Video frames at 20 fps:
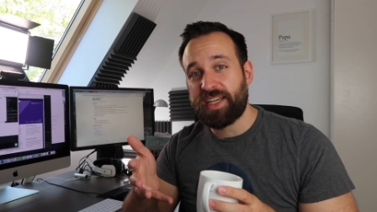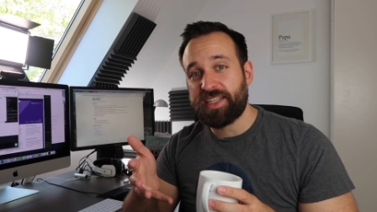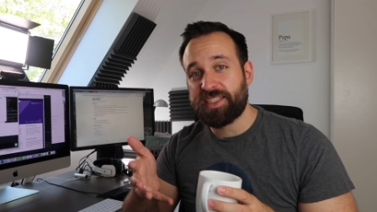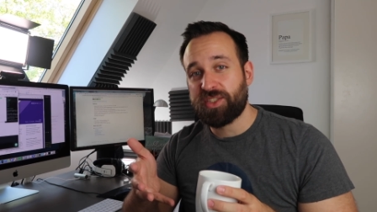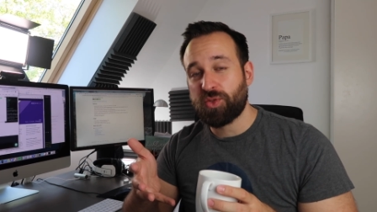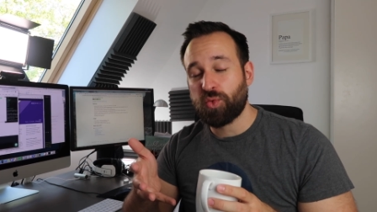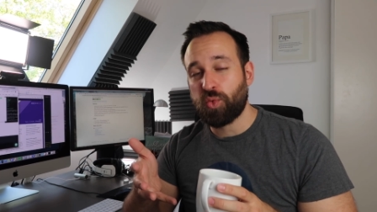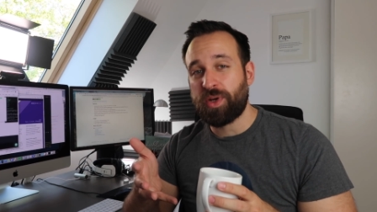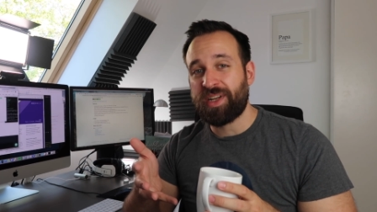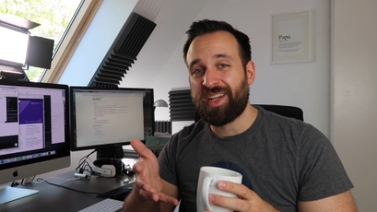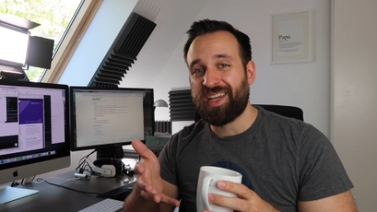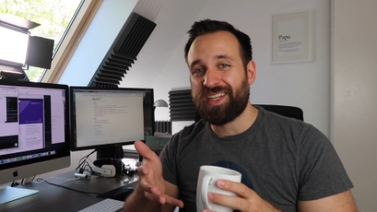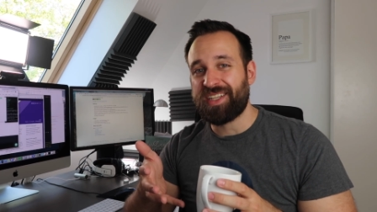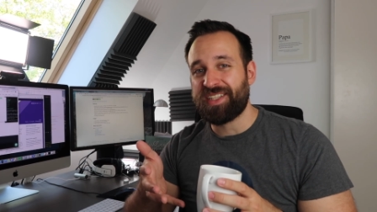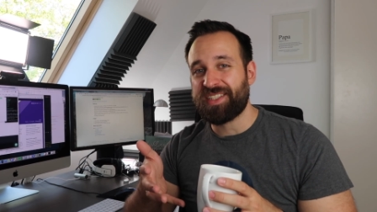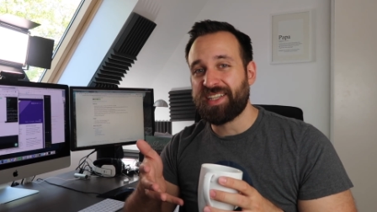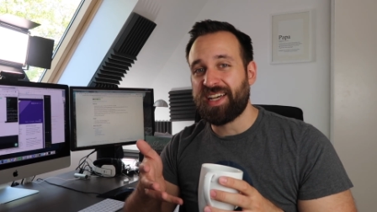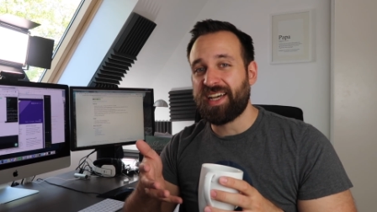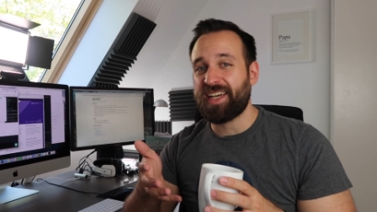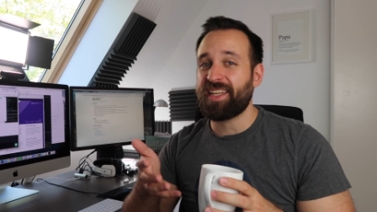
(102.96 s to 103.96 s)
That's when I
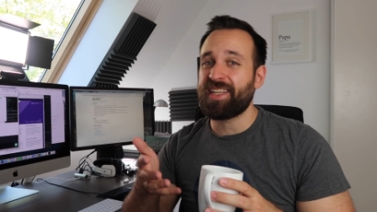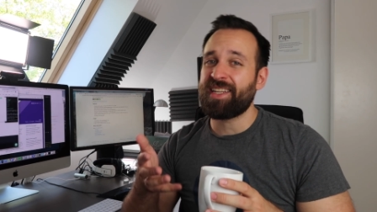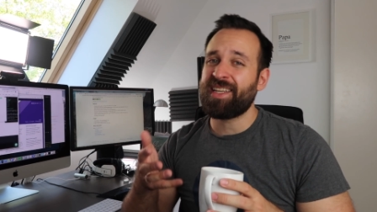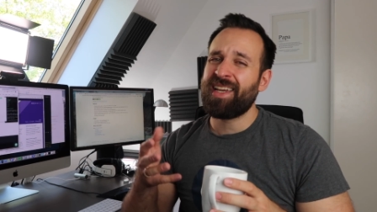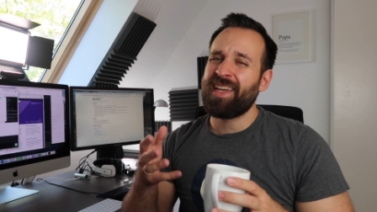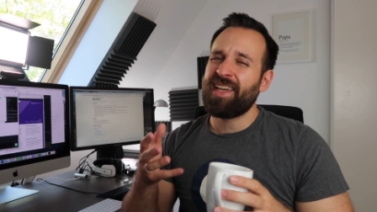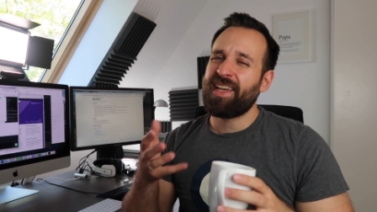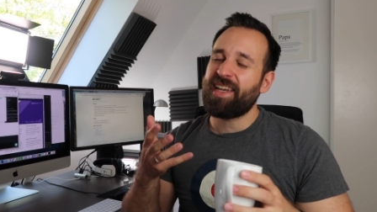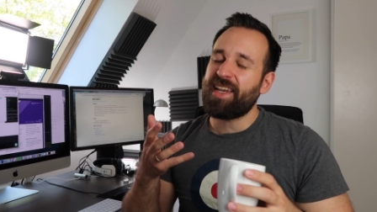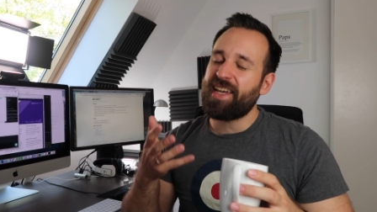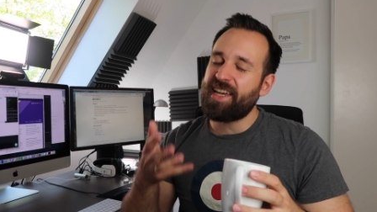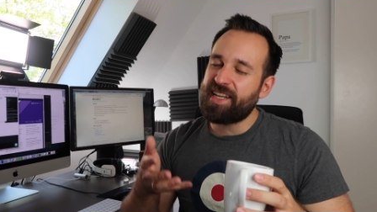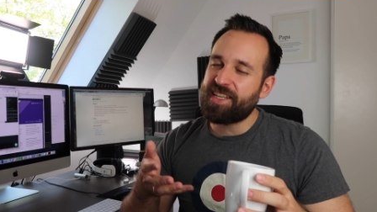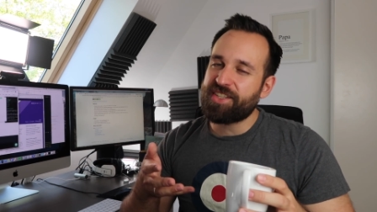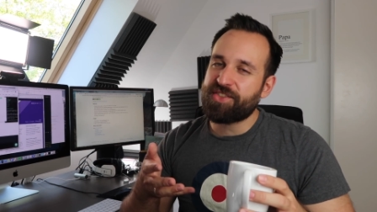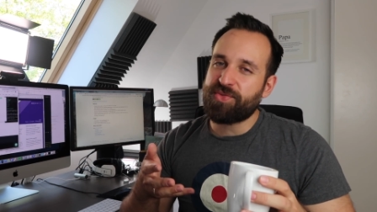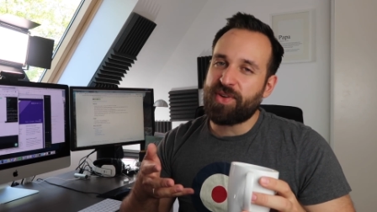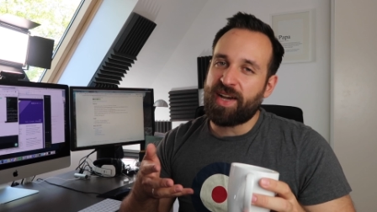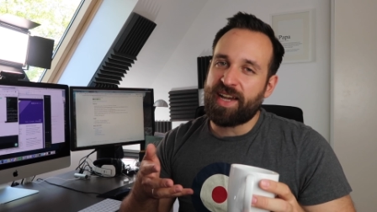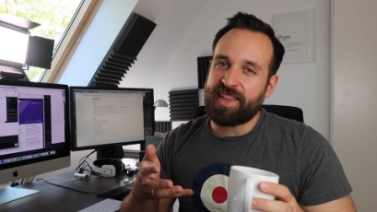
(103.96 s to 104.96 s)
decided it
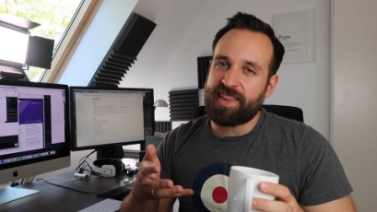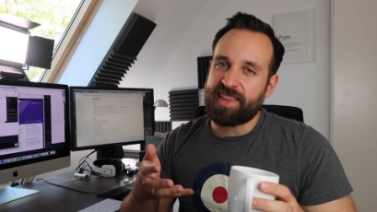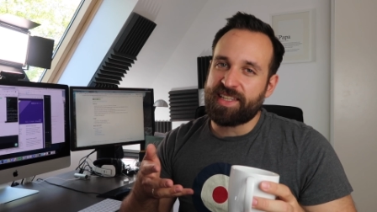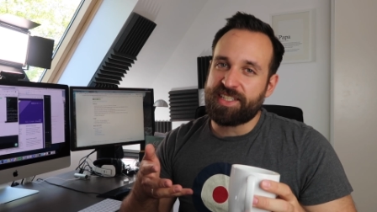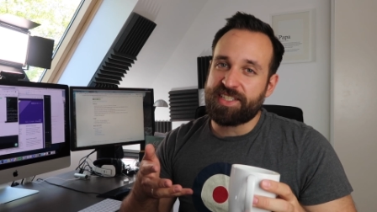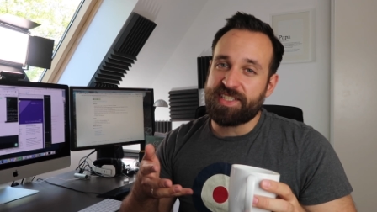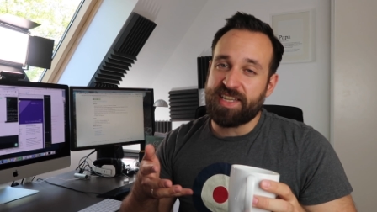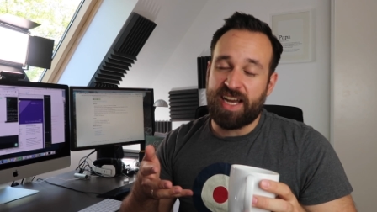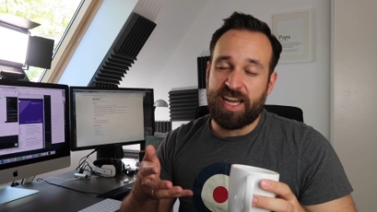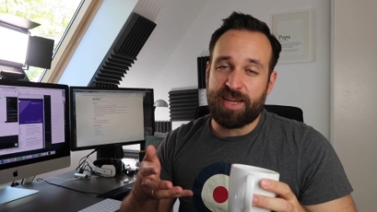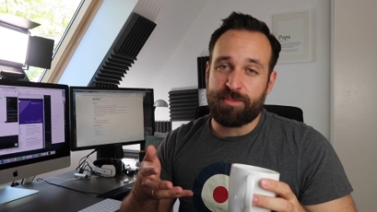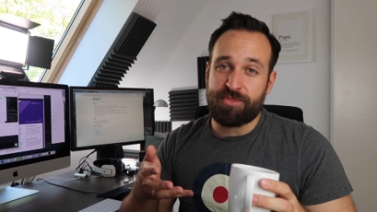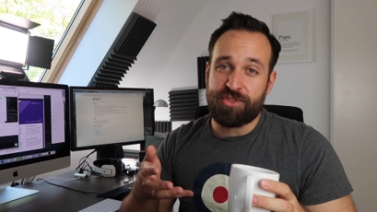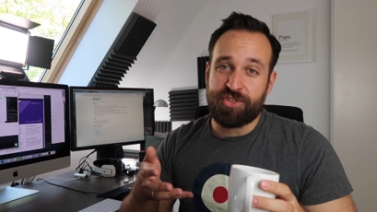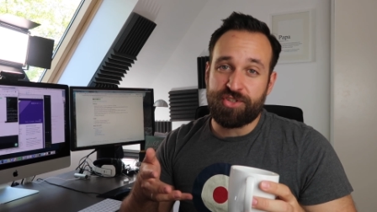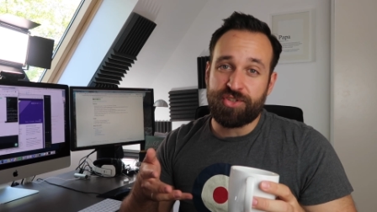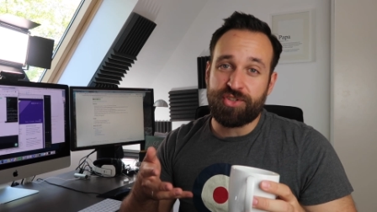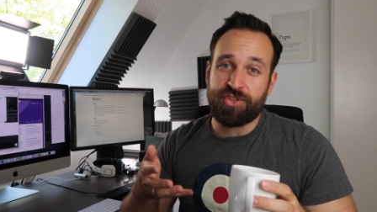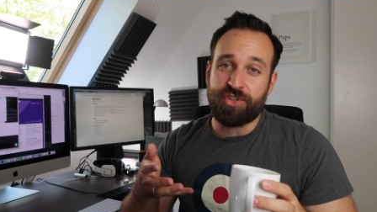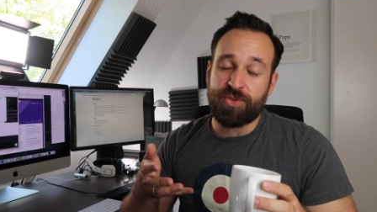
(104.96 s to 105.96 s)
is finally time
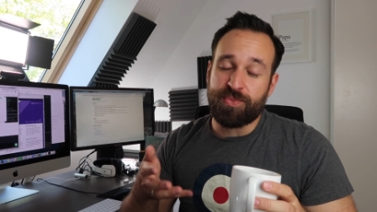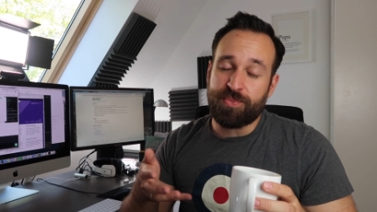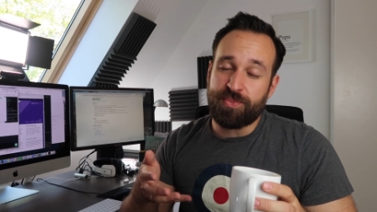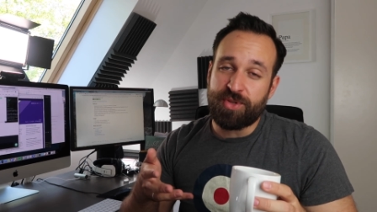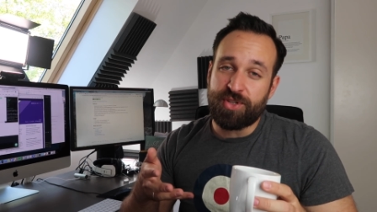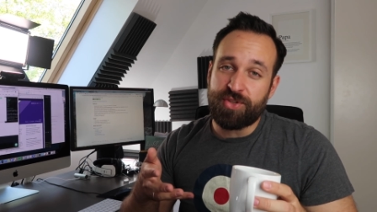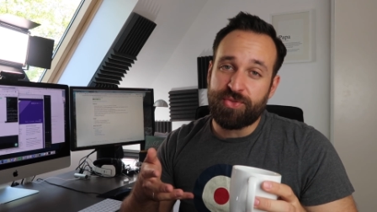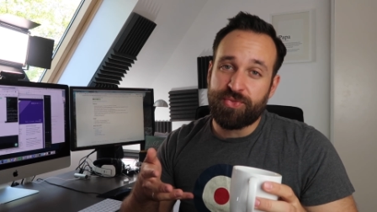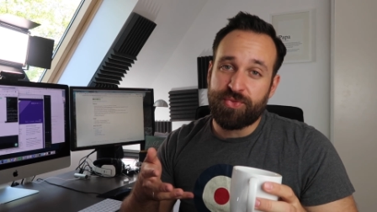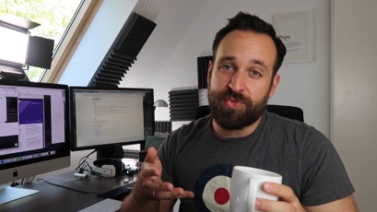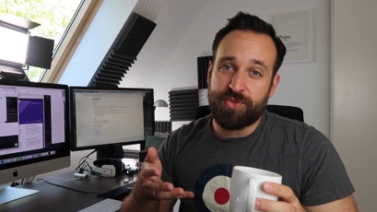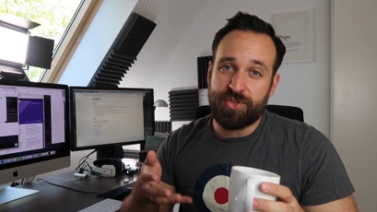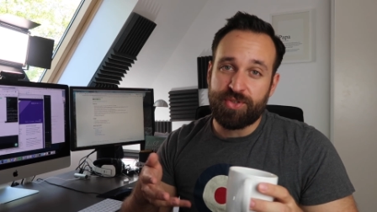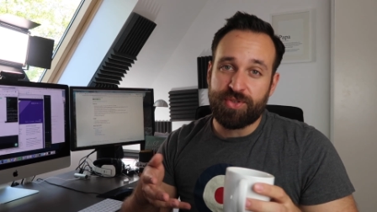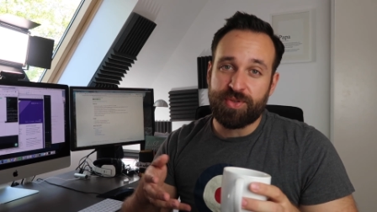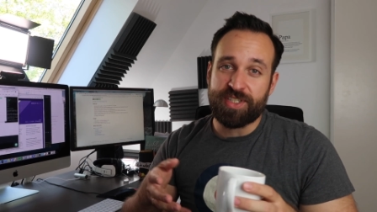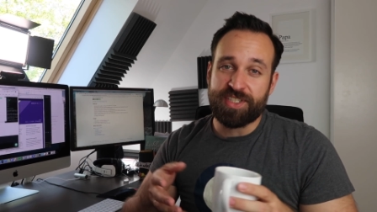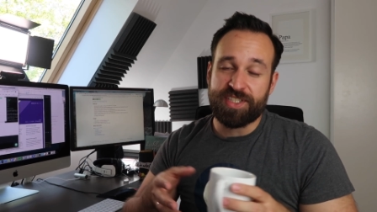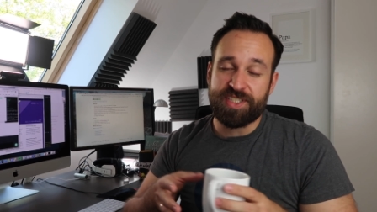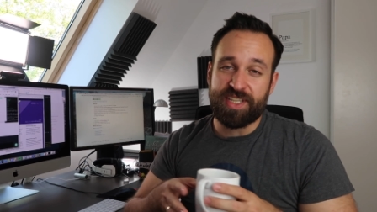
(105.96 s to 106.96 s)
to move
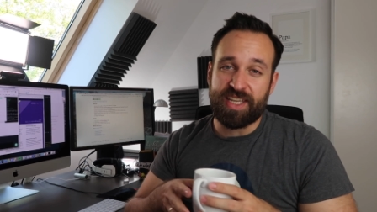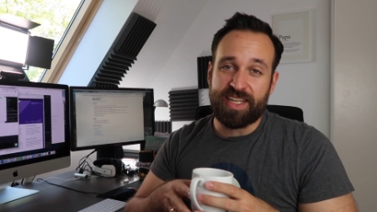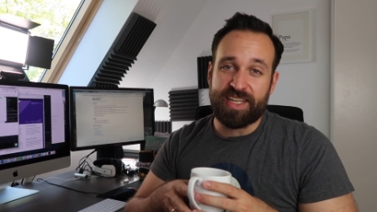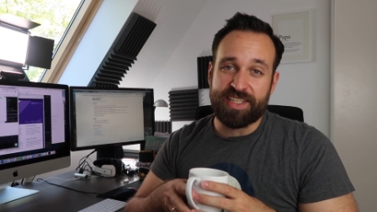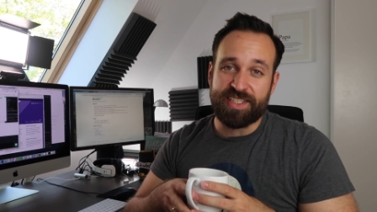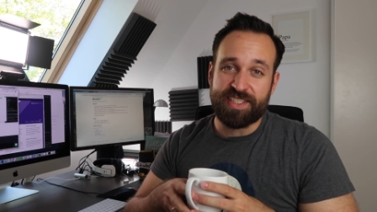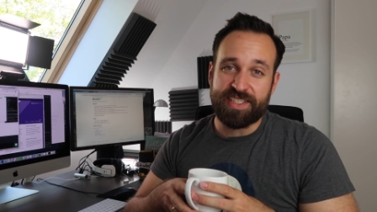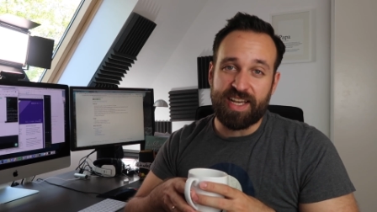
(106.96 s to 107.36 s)
to a static